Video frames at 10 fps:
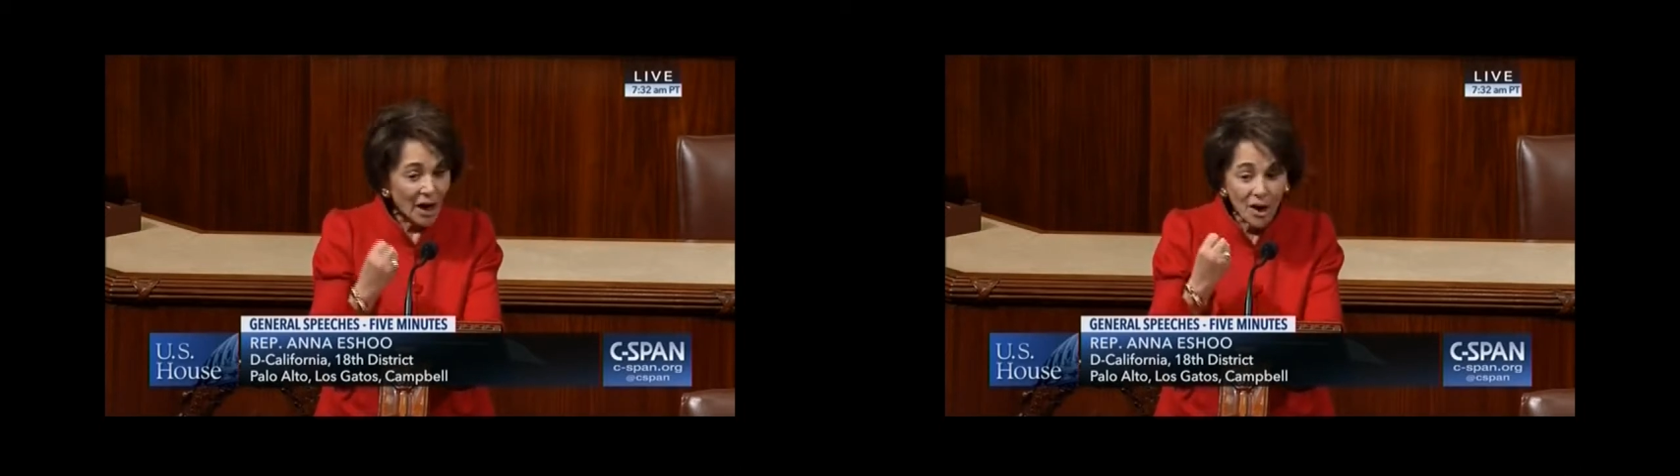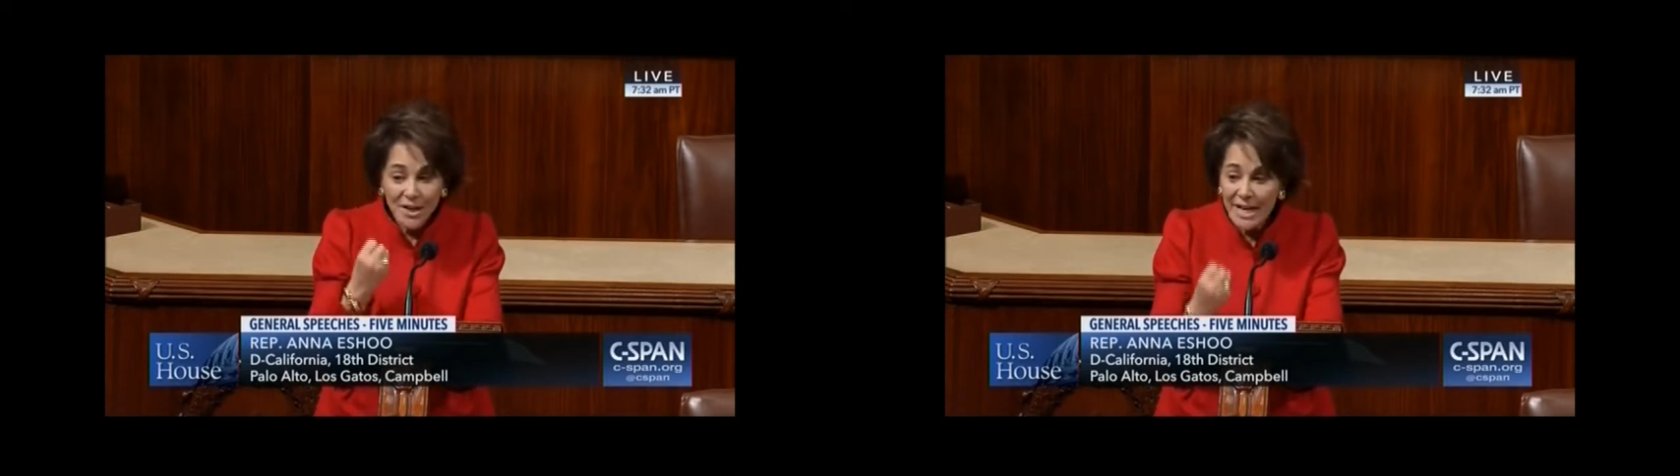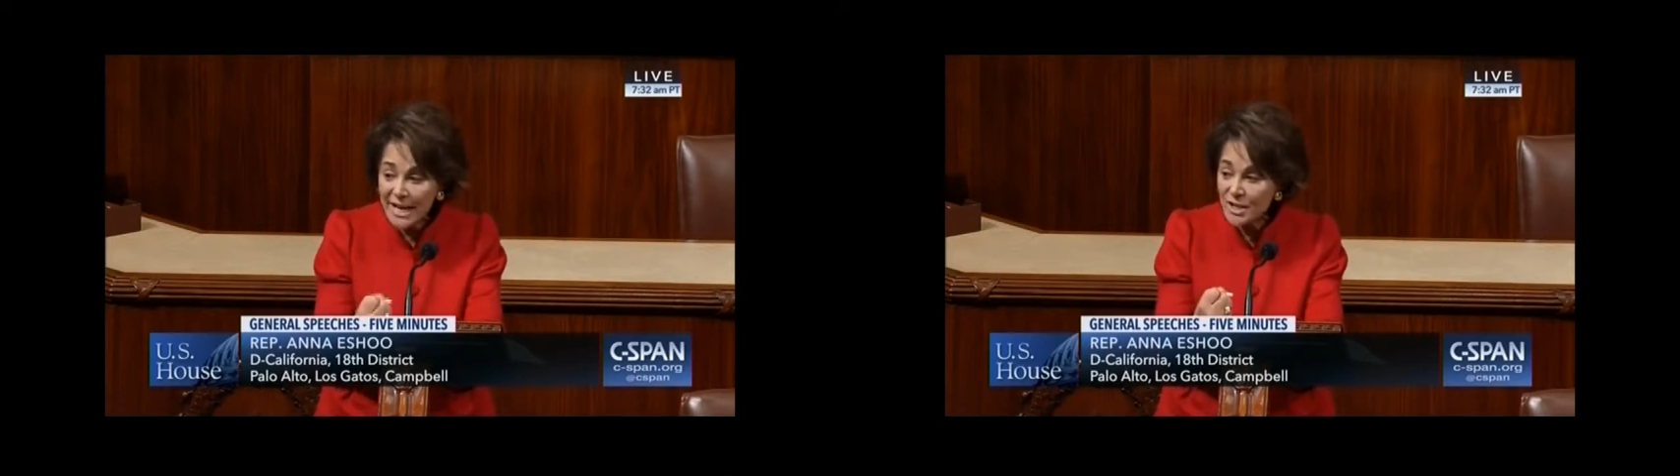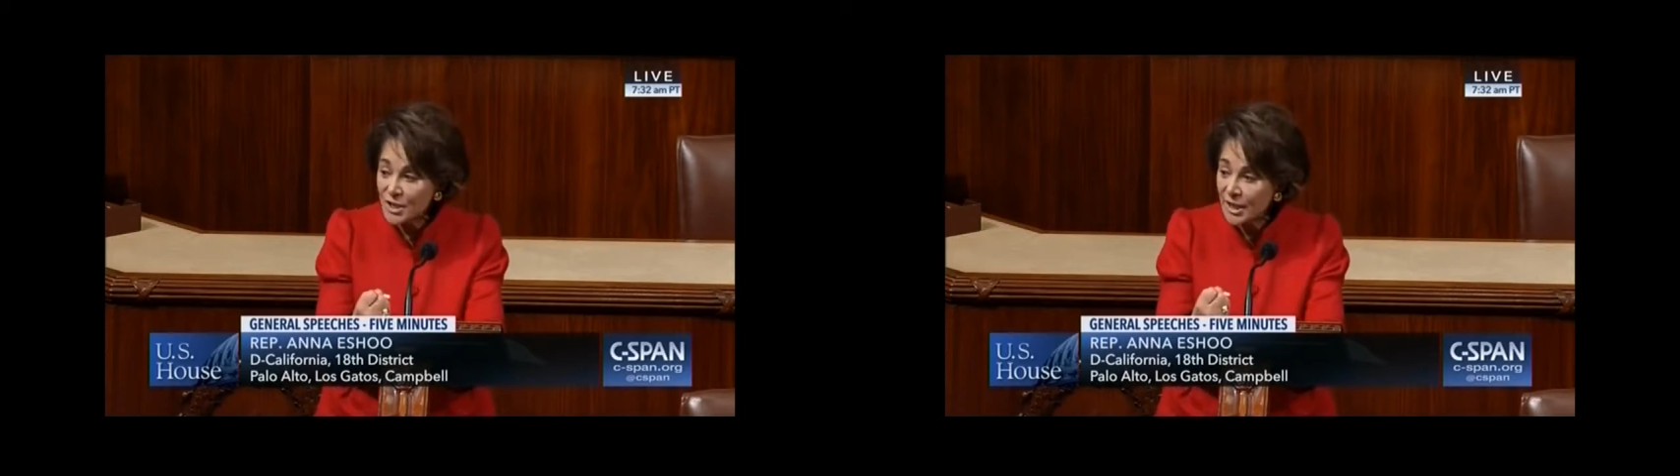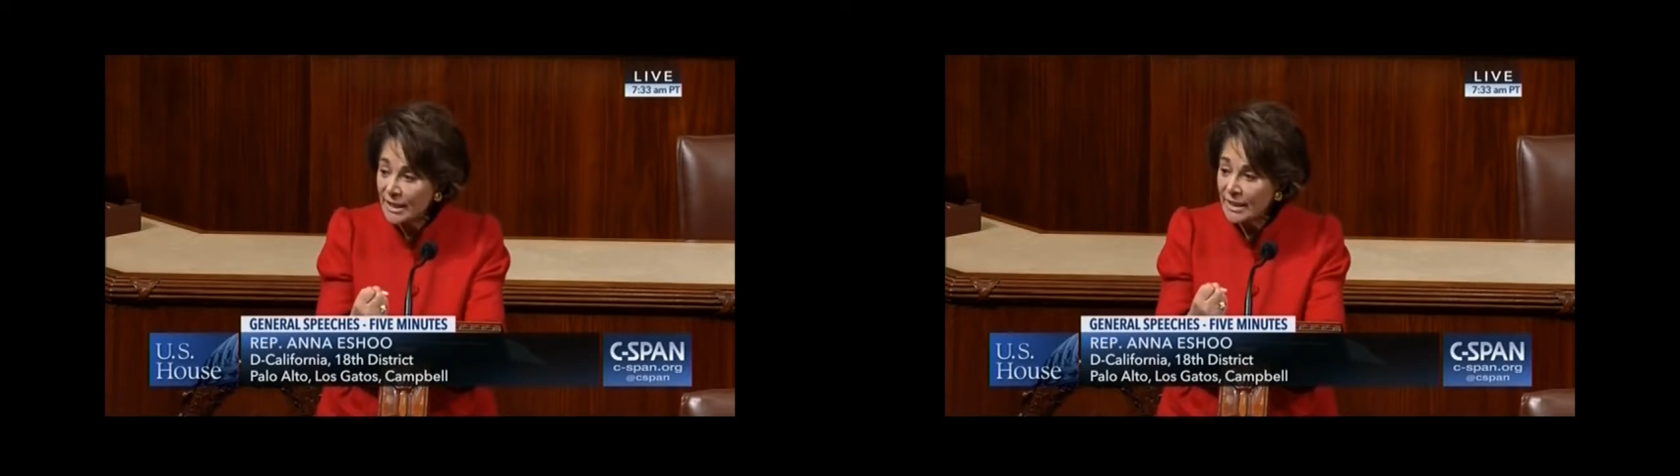Our
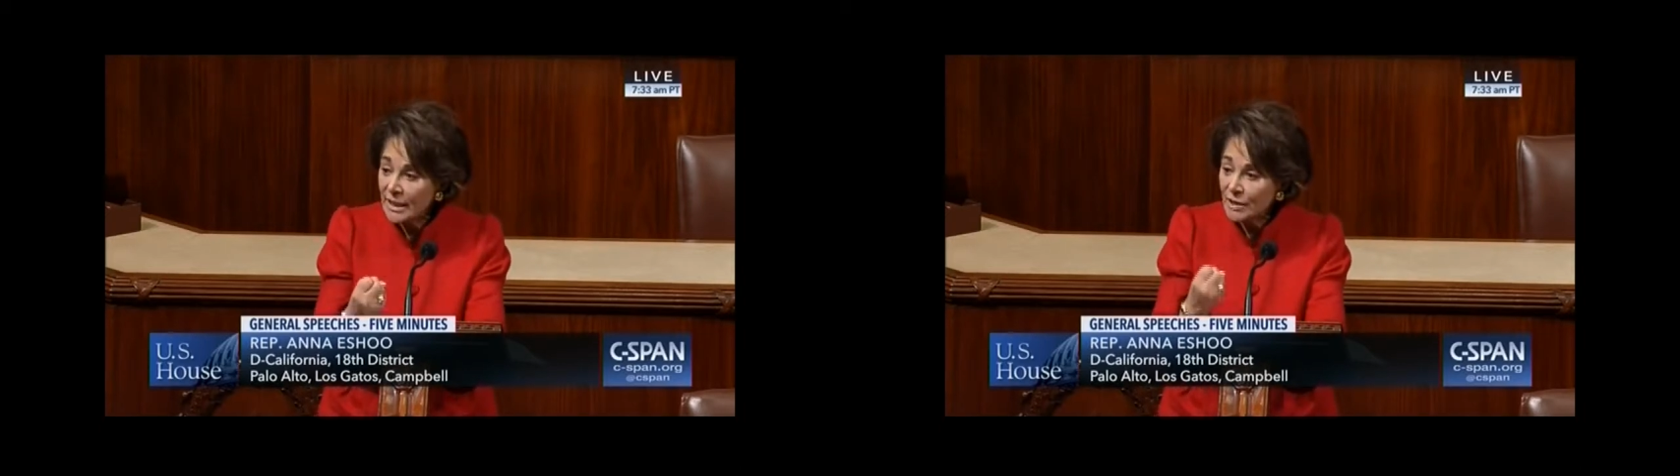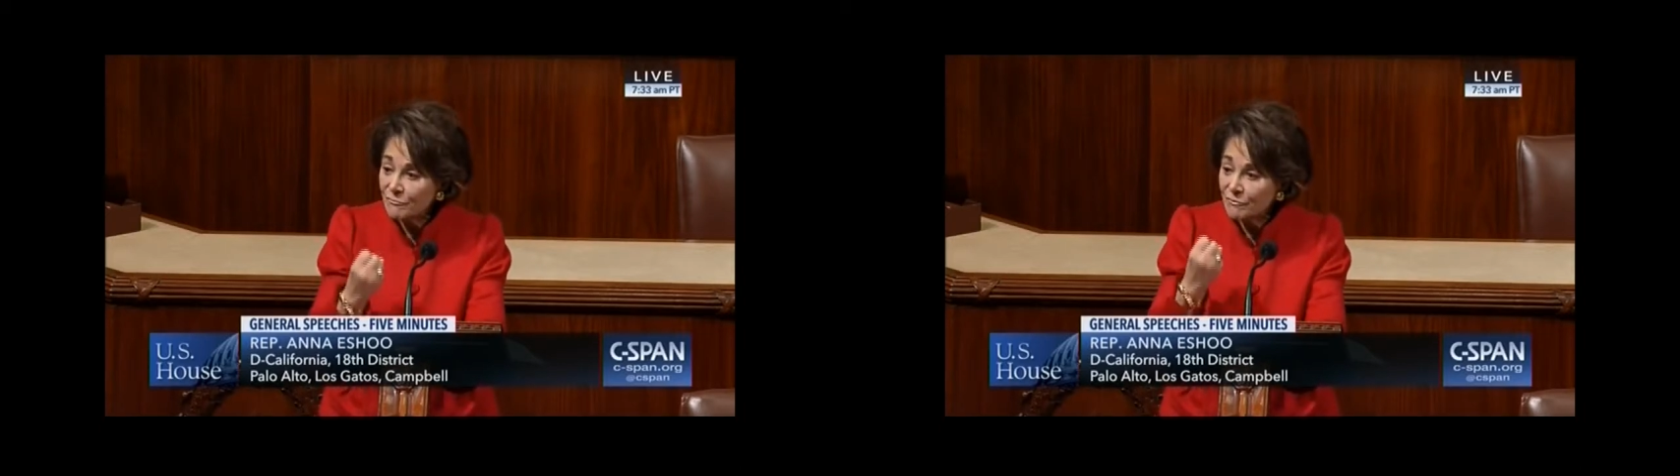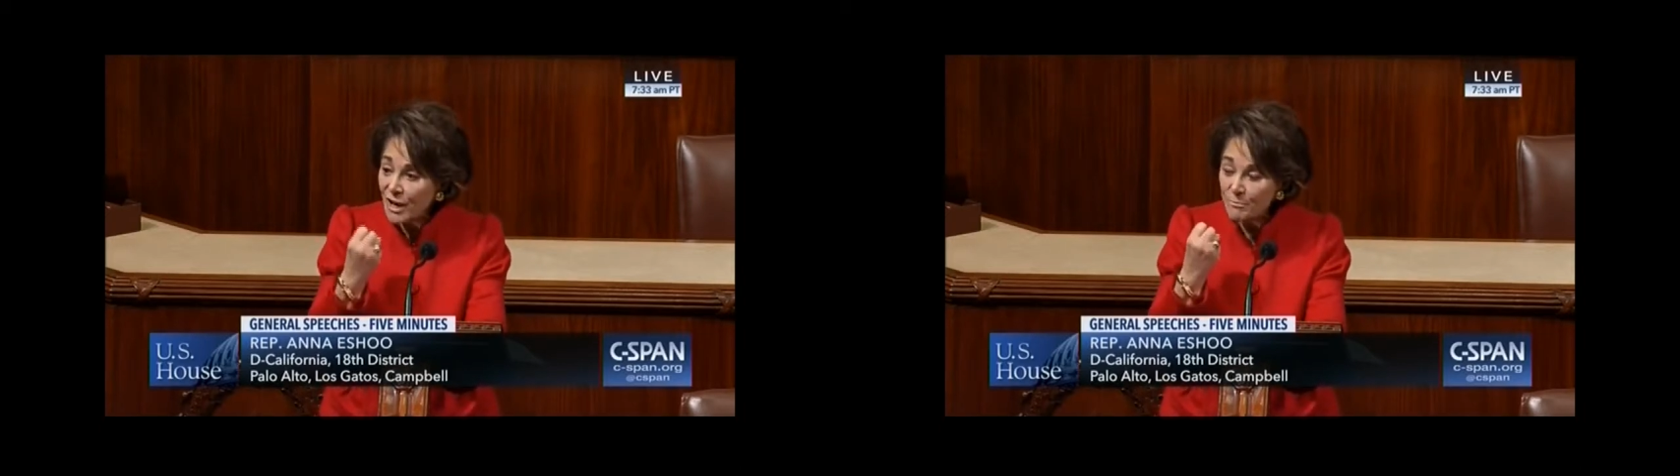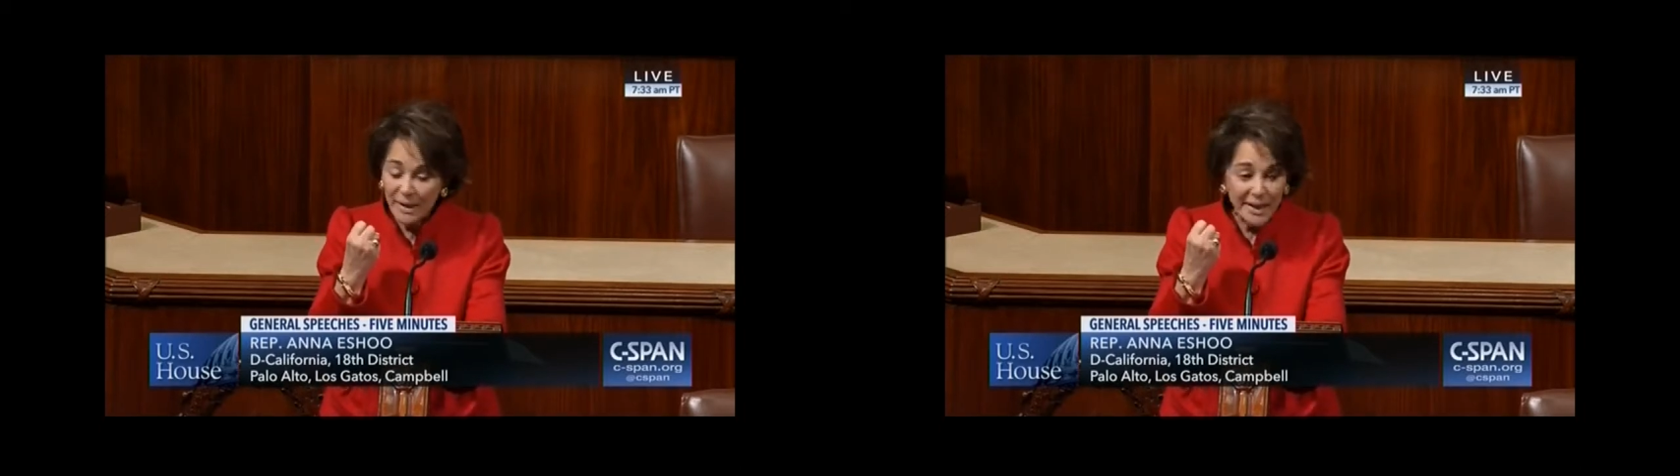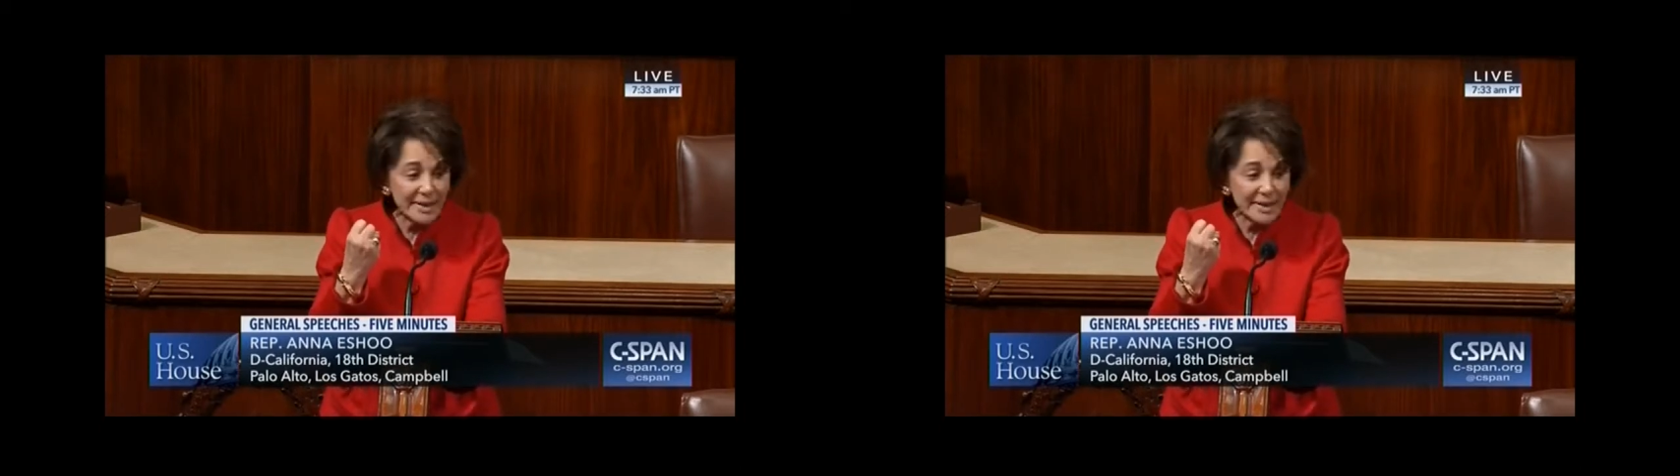nation, from